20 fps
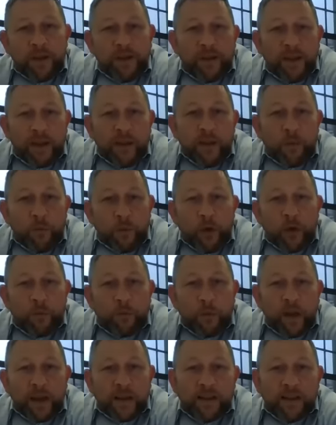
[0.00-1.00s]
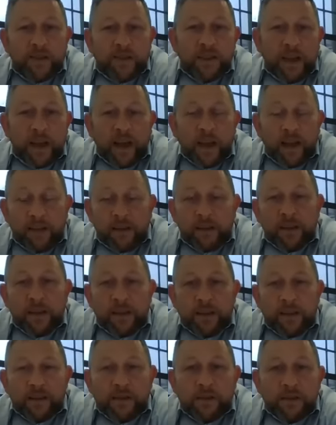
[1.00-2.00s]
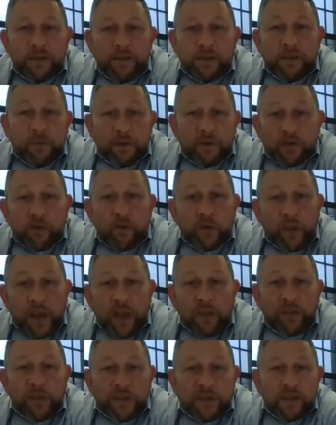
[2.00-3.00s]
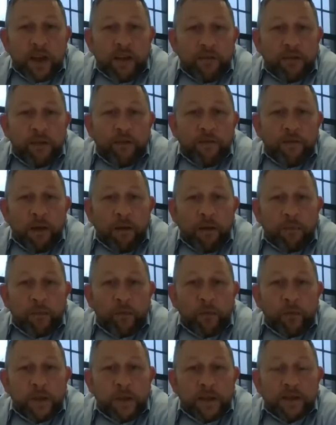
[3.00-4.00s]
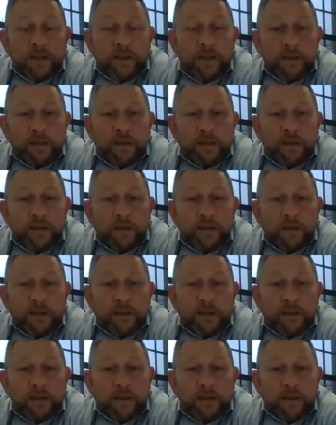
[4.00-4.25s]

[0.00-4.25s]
in the workplace uh, to ensure the health and safety of our employees.